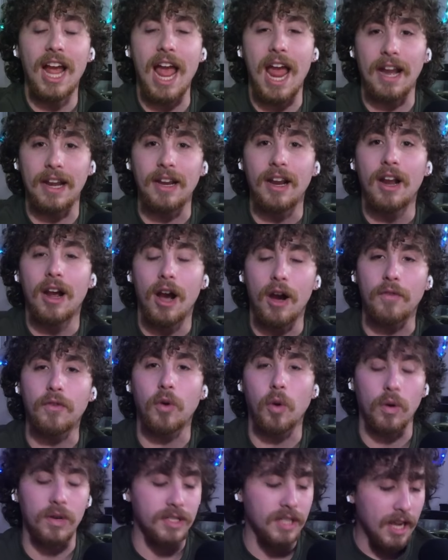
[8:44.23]
And of
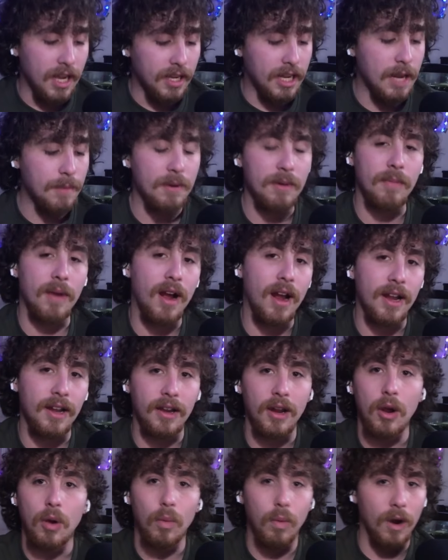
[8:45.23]
course, keep in mind,
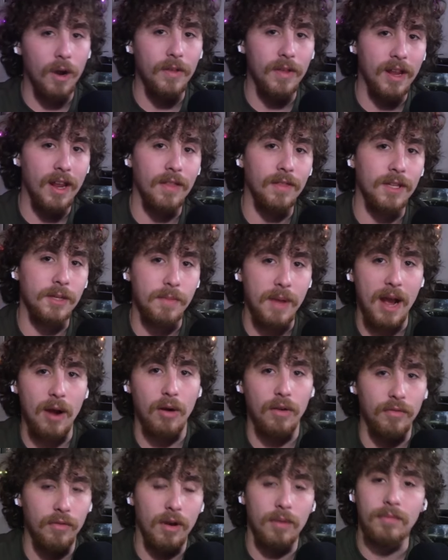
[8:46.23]
where are they getting this
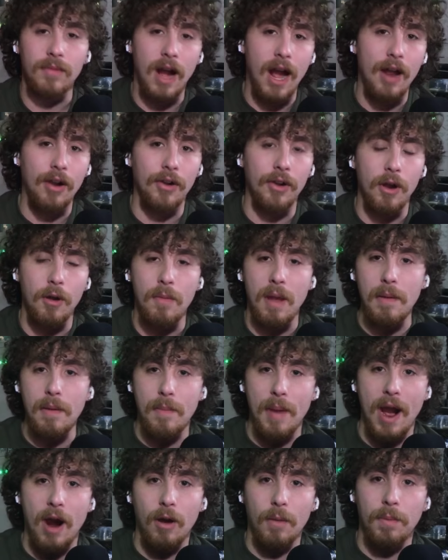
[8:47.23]
power from? I don't know, maybe
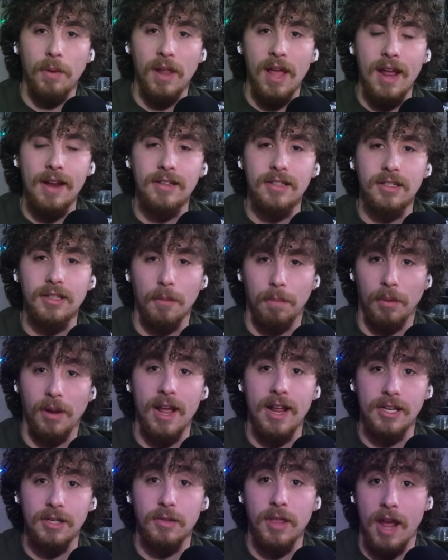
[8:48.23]
power plants, the
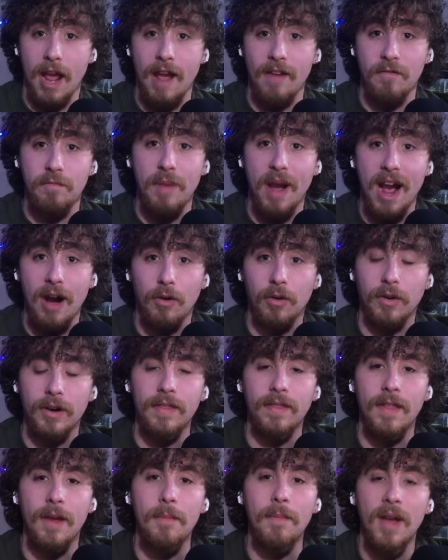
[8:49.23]
plants that have power
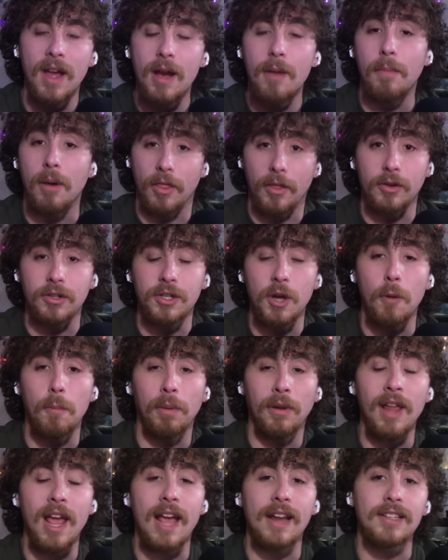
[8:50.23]
in them, but there's no
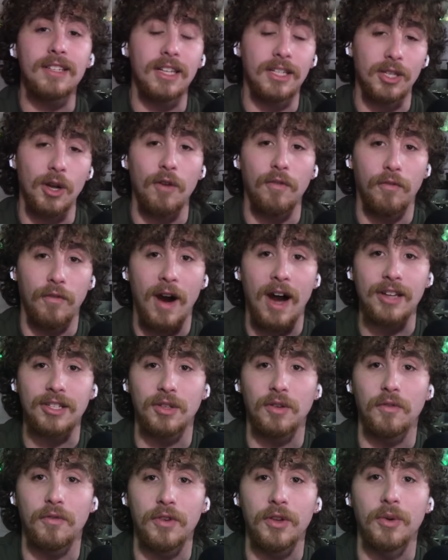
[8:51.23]
plants, it's all
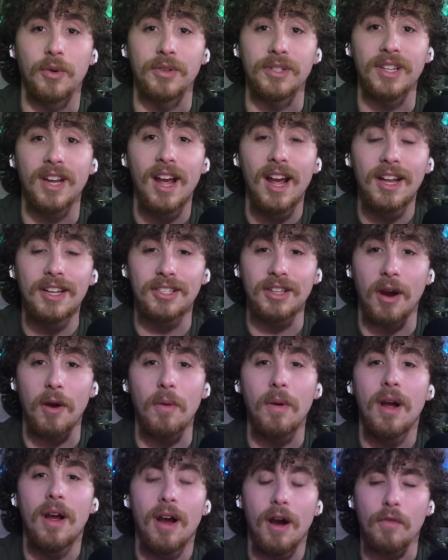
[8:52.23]
fossil fuels.
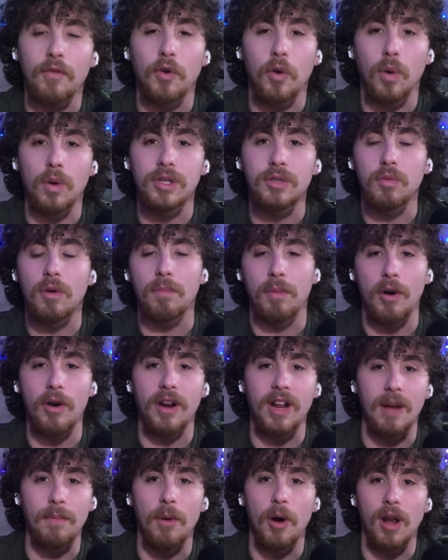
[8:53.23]
So of course, we're
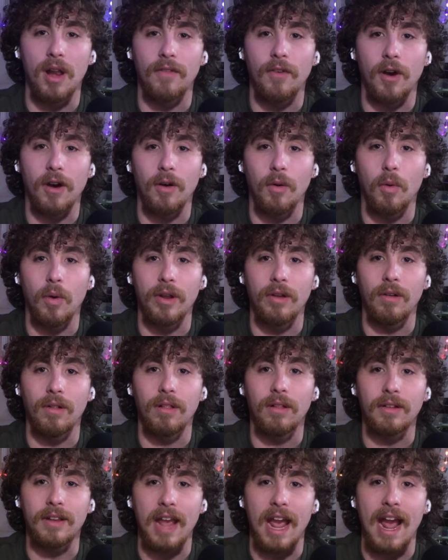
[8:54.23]
burning up all of our
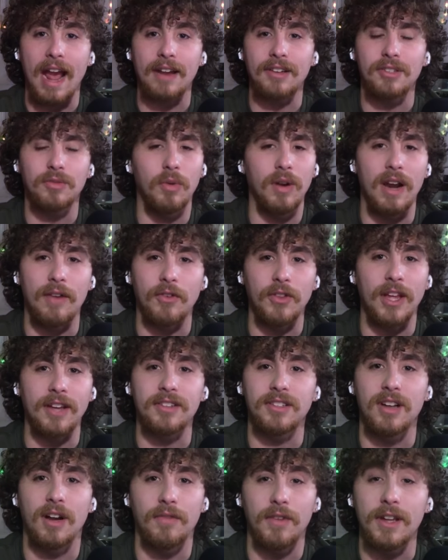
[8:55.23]
oil, gas, whatever that
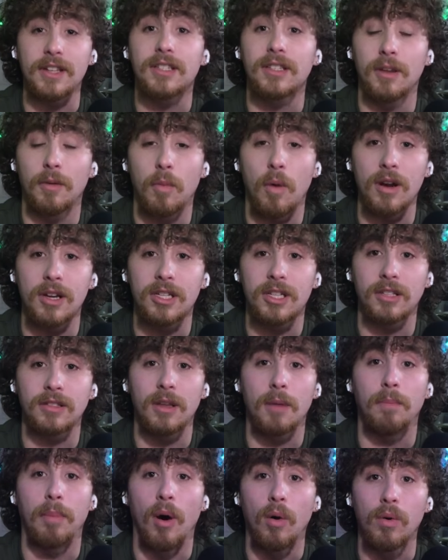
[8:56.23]
stuff is, the one that
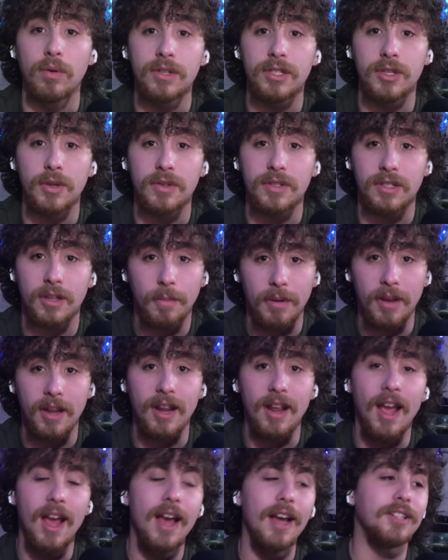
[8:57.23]
the bones used to be.